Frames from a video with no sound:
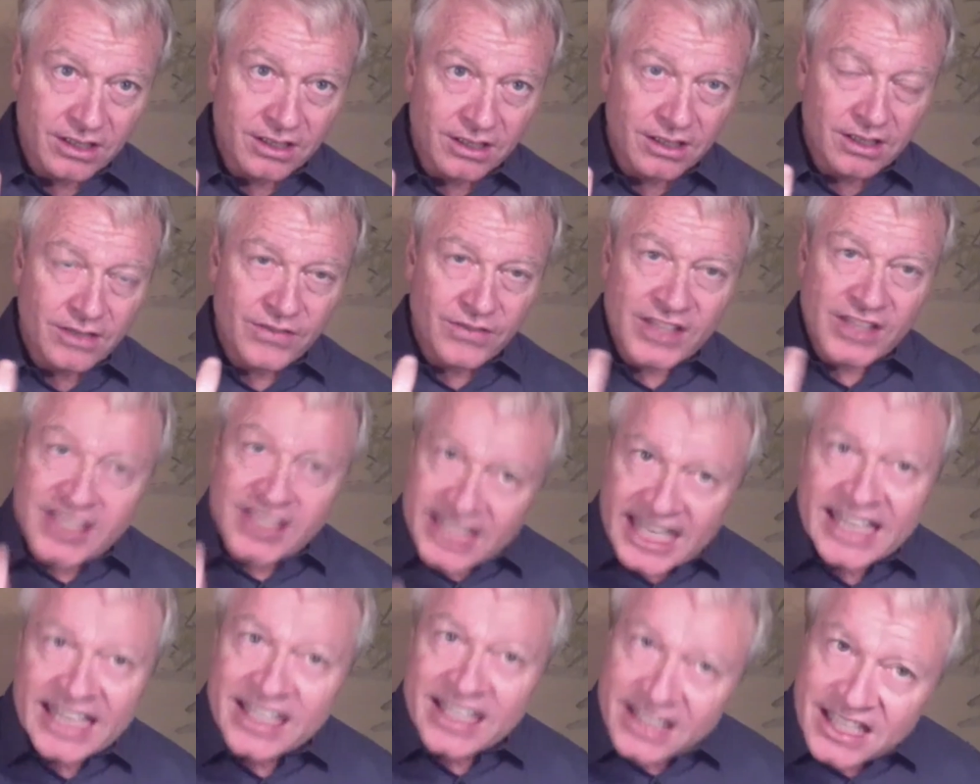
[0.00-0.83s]
the
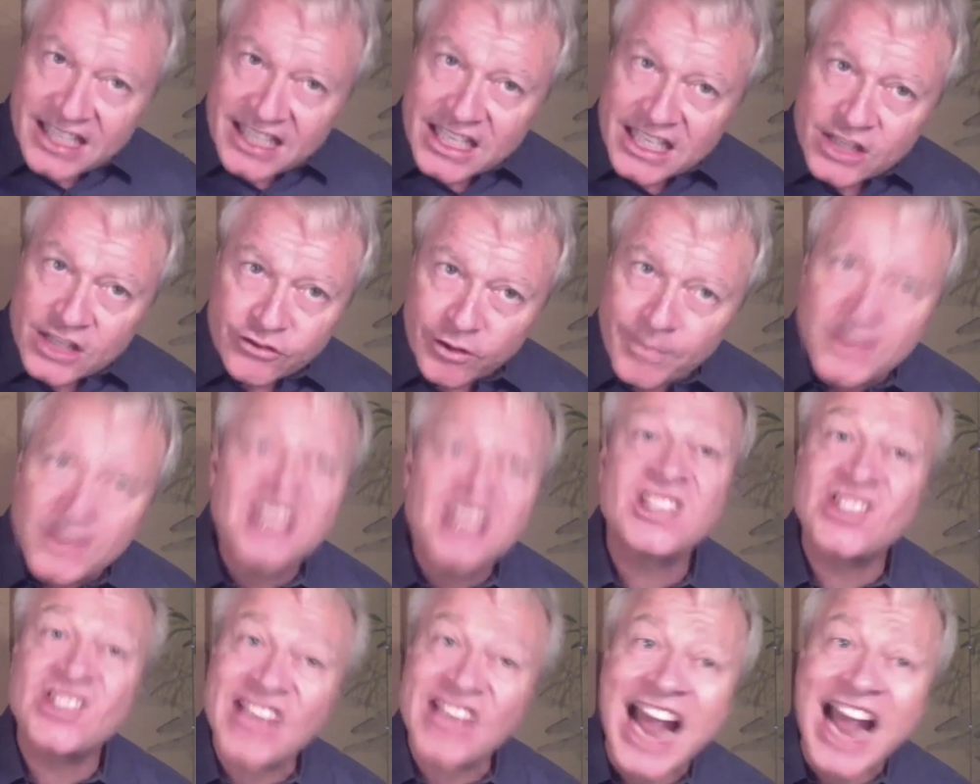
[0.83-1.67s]
dignities from the
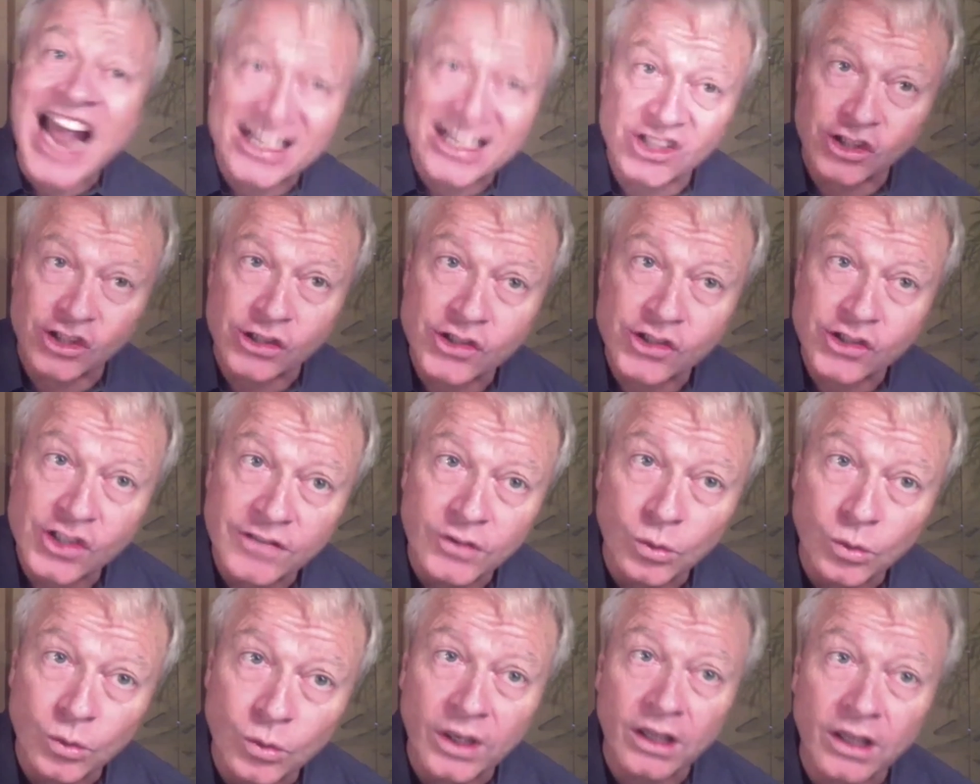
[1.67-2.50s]
disasters, if
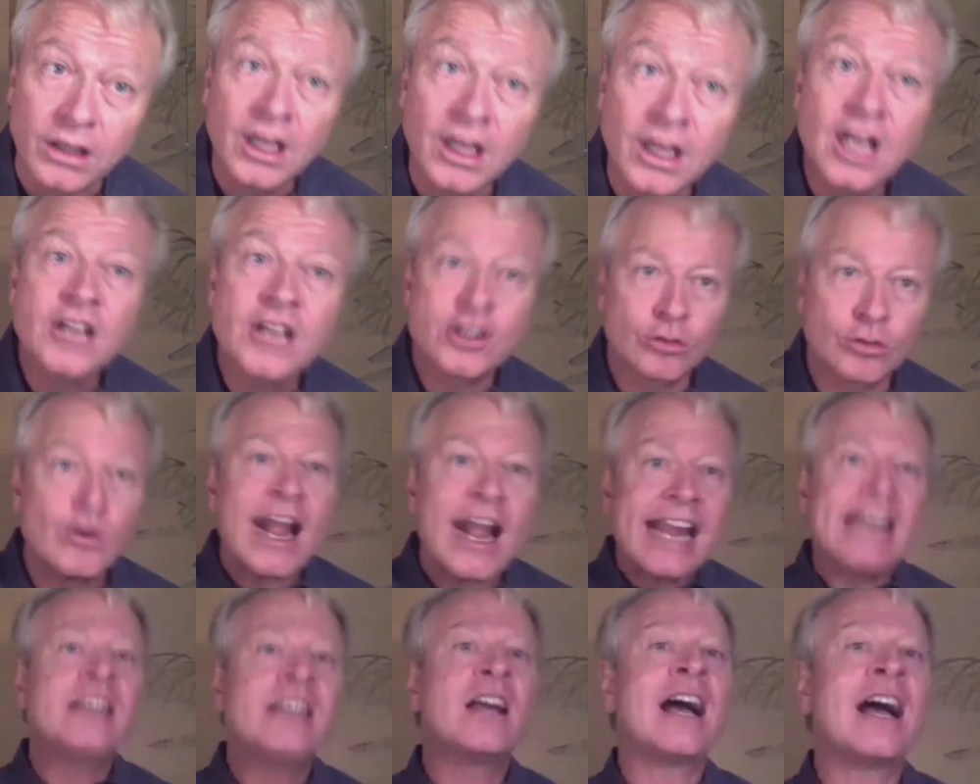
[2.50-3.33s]
you will, to
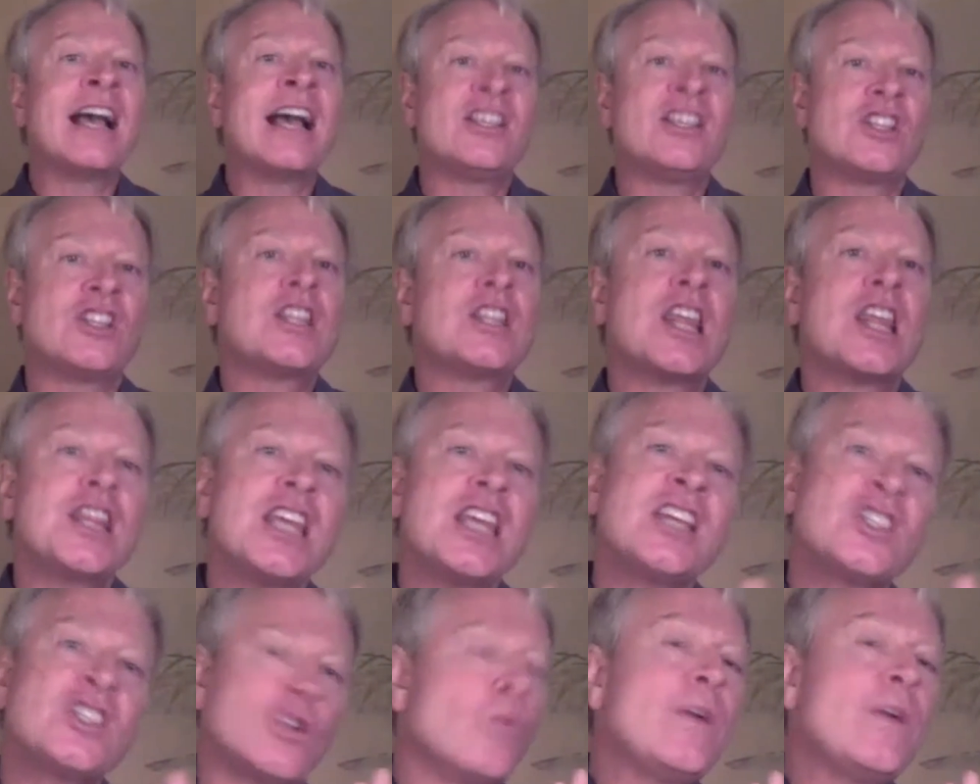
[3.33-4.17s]
recognize that the
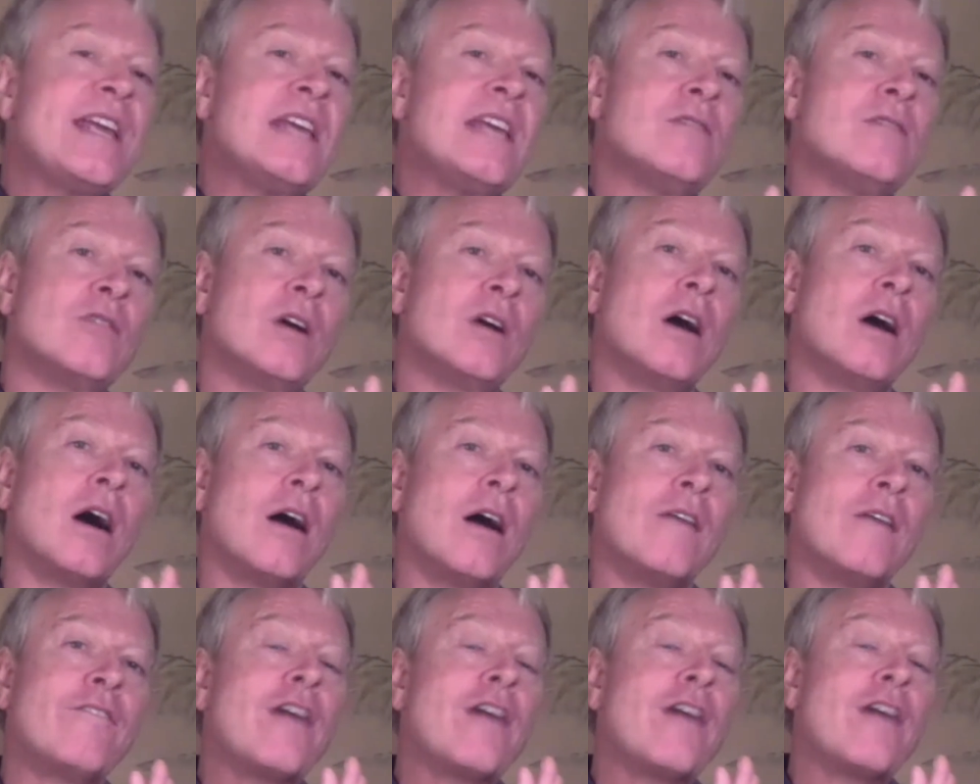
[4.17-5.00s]
things that we
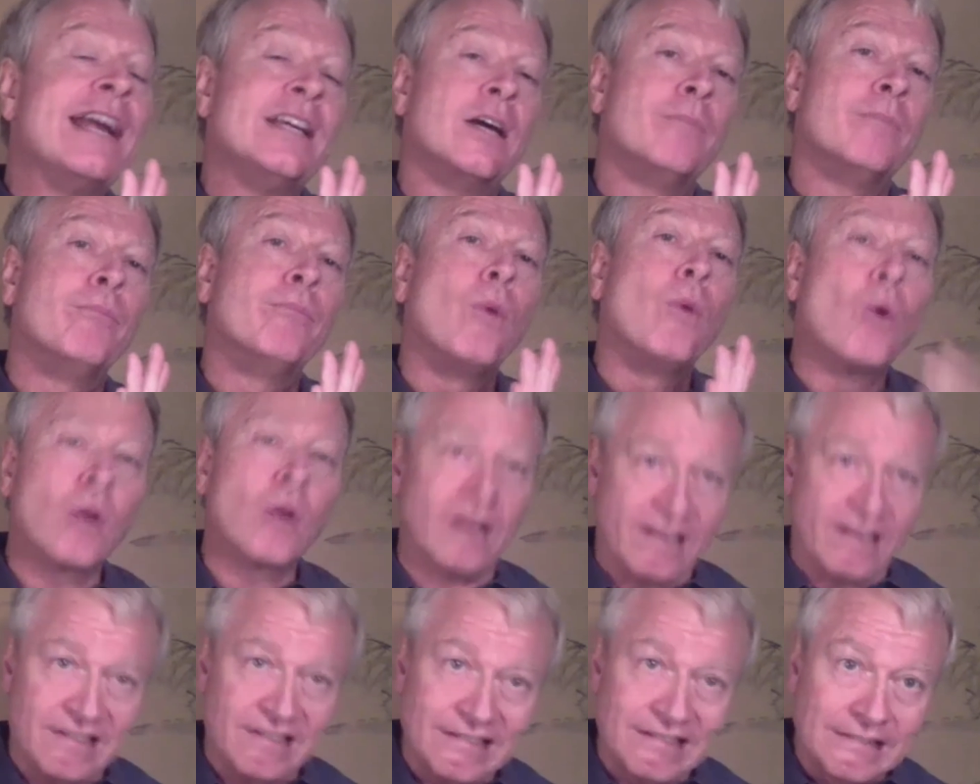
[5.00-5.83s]
find
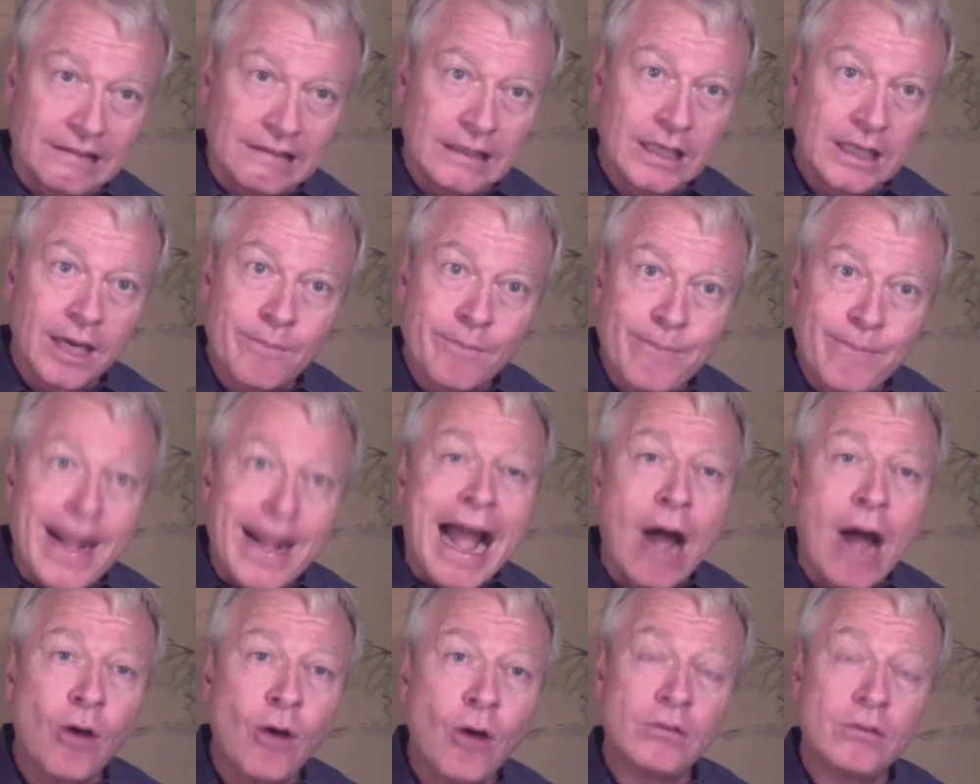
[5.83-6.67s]
abhorrent
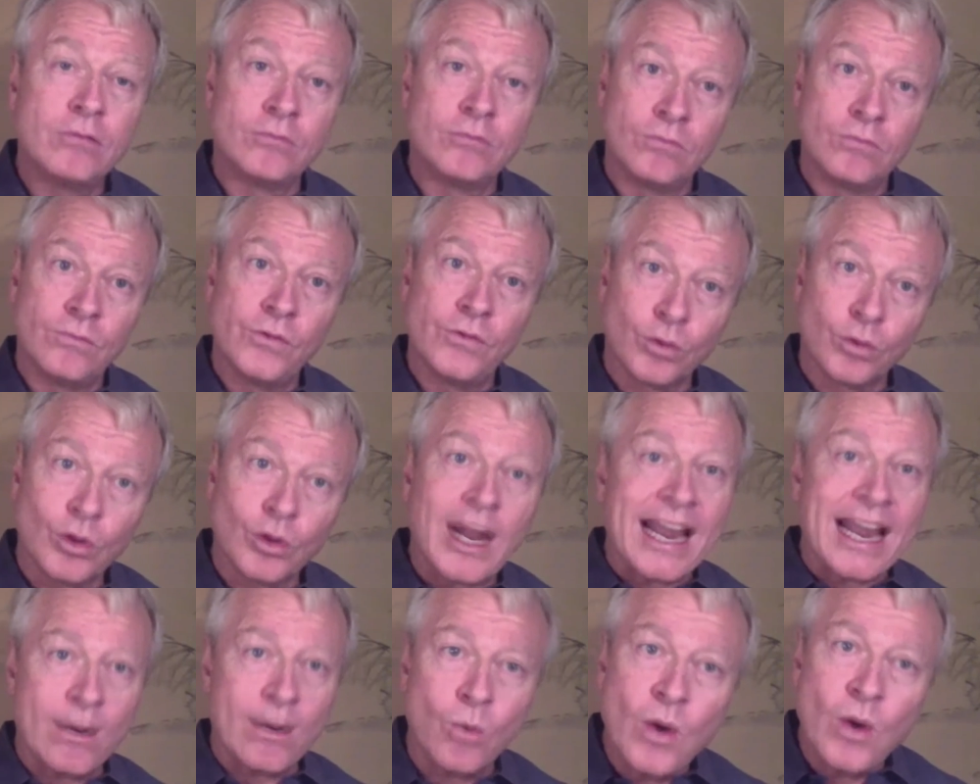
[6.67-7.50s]
about the
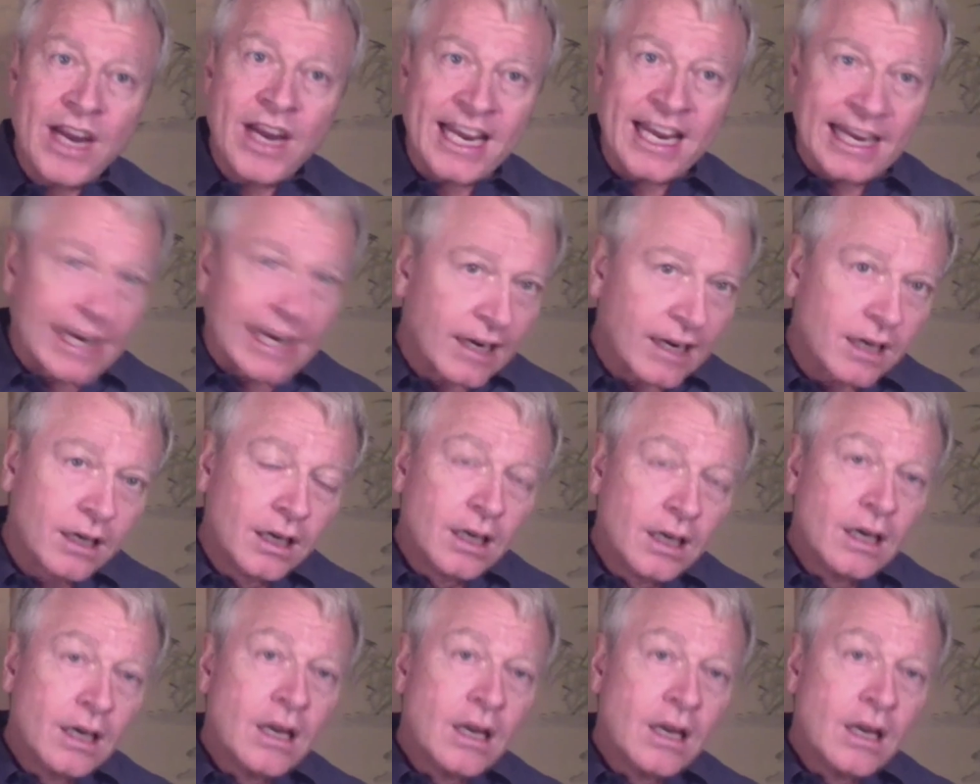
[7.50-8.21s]
right wing,